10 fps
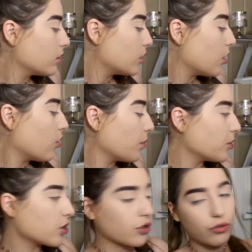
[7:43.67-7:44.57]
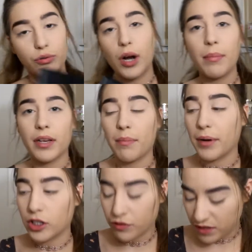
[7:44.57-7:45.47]
So I'm just grabbing a
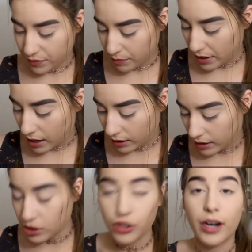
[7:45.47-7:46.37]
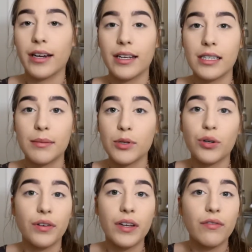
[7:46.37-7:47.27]
bunch of different palettes, trying to get some
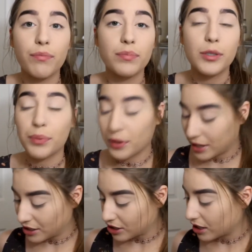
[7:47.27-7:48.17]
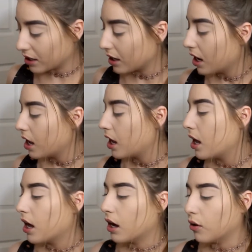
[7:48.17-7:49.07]
sort of inspiration
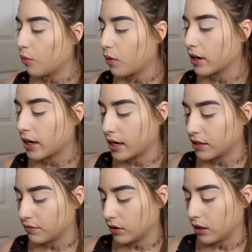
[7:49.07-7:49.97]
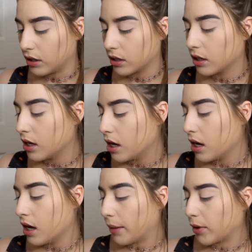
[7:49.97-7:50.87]
on what kind of look
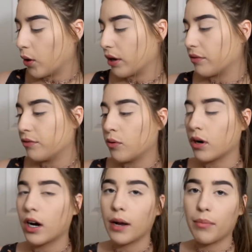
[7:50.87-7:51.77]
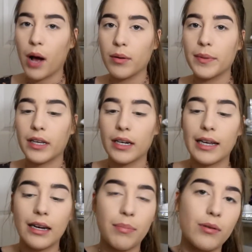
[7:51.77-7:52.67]
I'm going for. I'm probably gonna
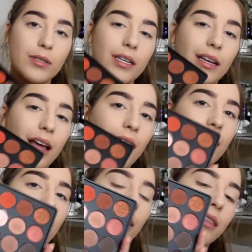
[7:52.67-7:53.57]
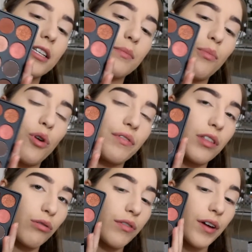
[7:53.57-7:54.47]
end up using this
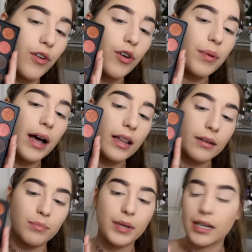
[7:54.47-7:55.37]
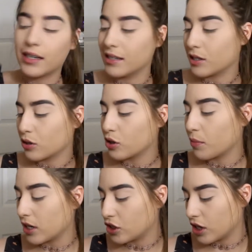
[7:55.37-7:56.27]
Morphe 350 palette because there's so
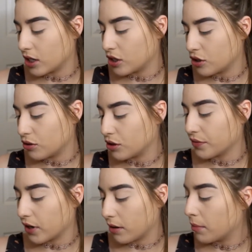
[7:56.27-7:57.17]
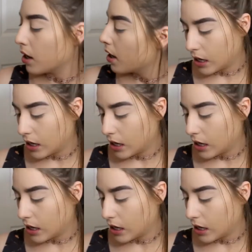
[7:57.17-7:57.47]
many shades to choose from.